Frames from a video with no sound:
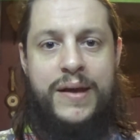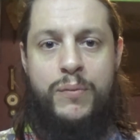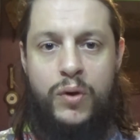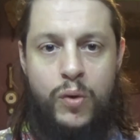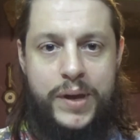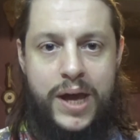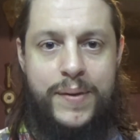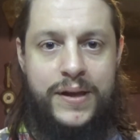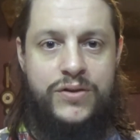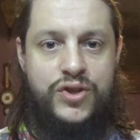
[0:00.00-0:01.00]
they will all be
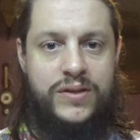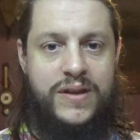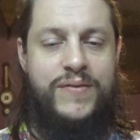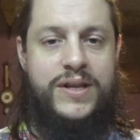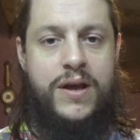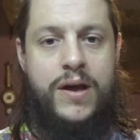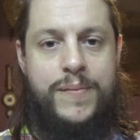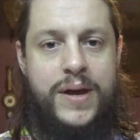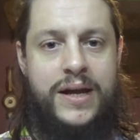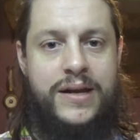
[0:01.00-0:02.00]
coming, just give it
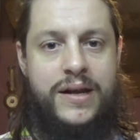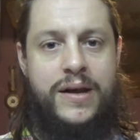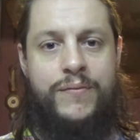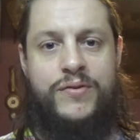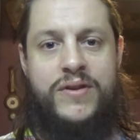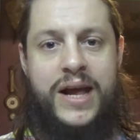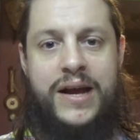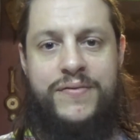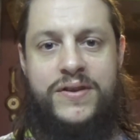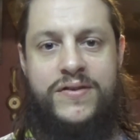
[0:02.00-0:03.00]
time, and obviously I
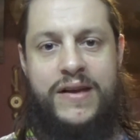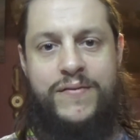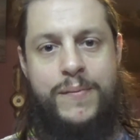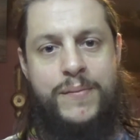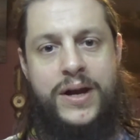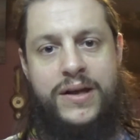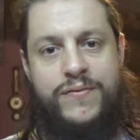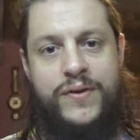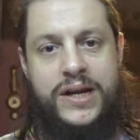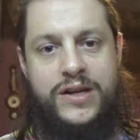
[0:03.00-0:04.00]
have to save up money
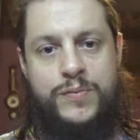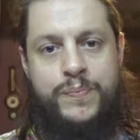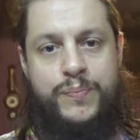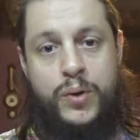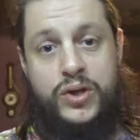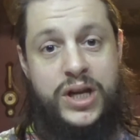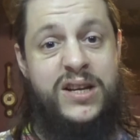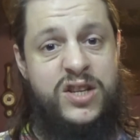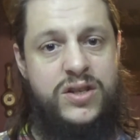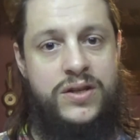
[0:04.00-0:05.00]
for each
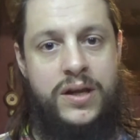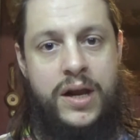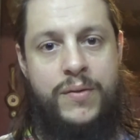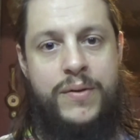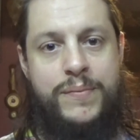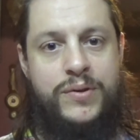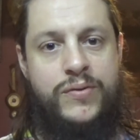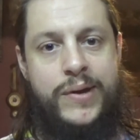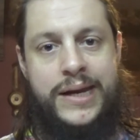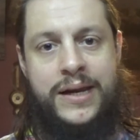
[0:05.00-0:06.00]
project, you know, in
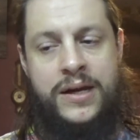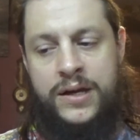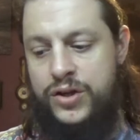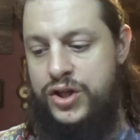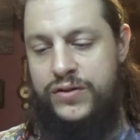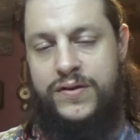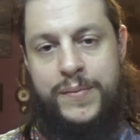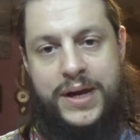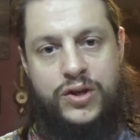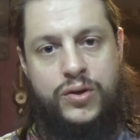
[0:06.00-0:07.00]
between, just to
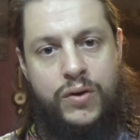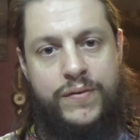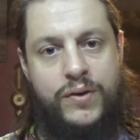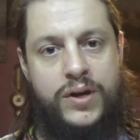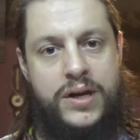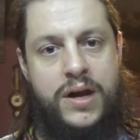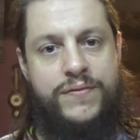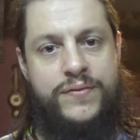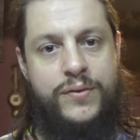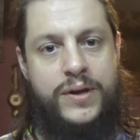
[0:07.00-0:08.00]
make sure I've got
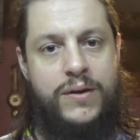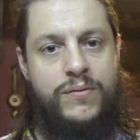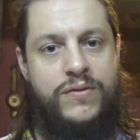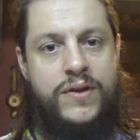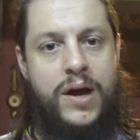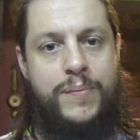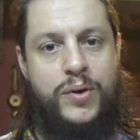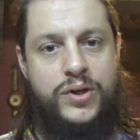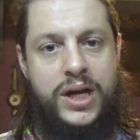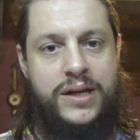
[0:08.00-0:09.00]
enough so I don't start a
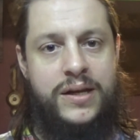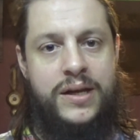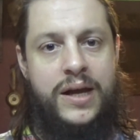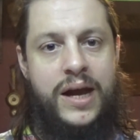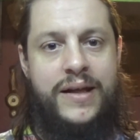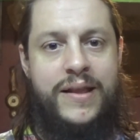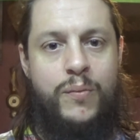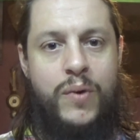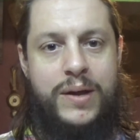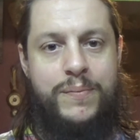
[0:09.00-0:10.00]
project and
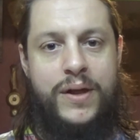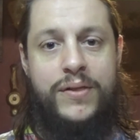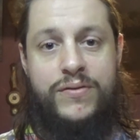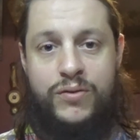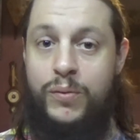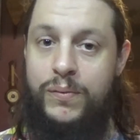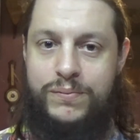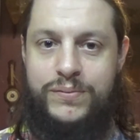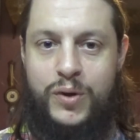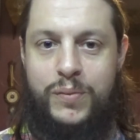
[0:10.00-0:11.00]
then wait months,
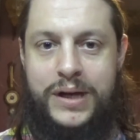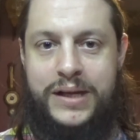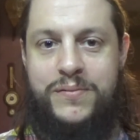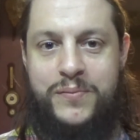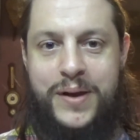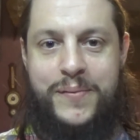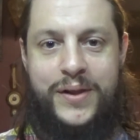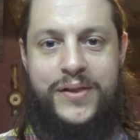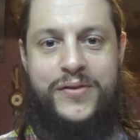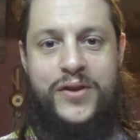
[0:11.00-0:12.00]
normally wait
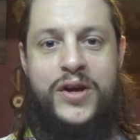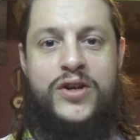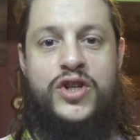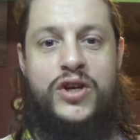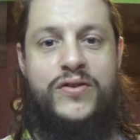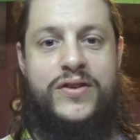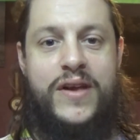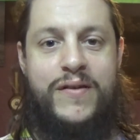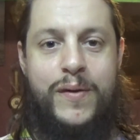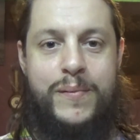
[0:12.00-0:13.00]
months, just to
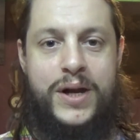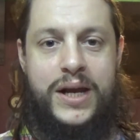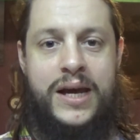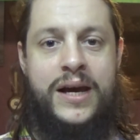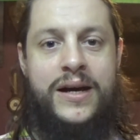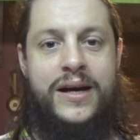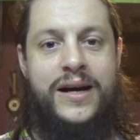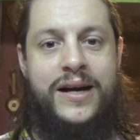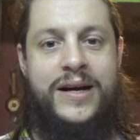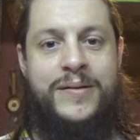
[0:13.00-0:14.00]
save up money.
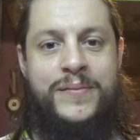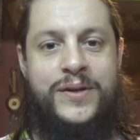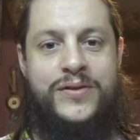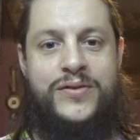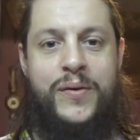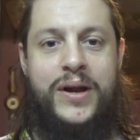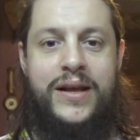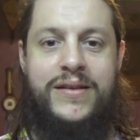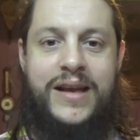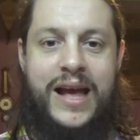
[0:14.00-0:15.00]
So I
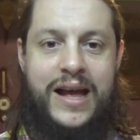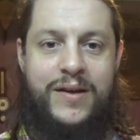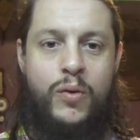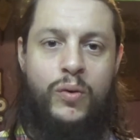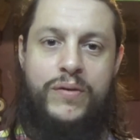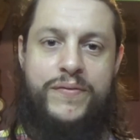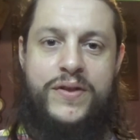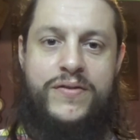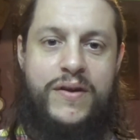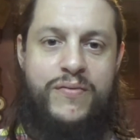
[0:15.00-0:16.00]
like to get all of the
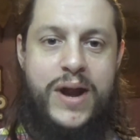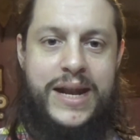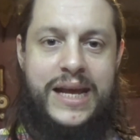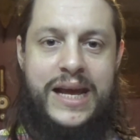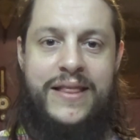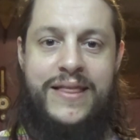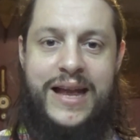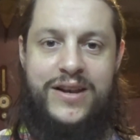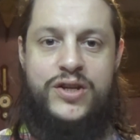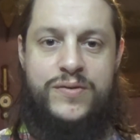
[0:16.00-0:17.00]
stuff ready and
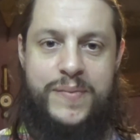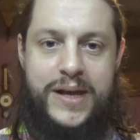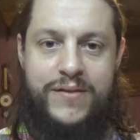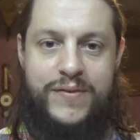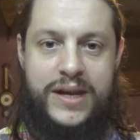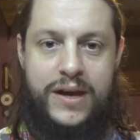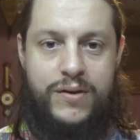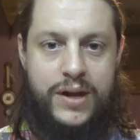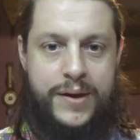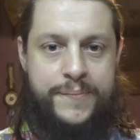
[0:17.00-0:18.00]
then just make the video,
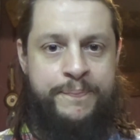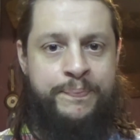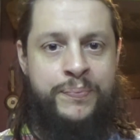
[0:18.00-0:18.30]
you know.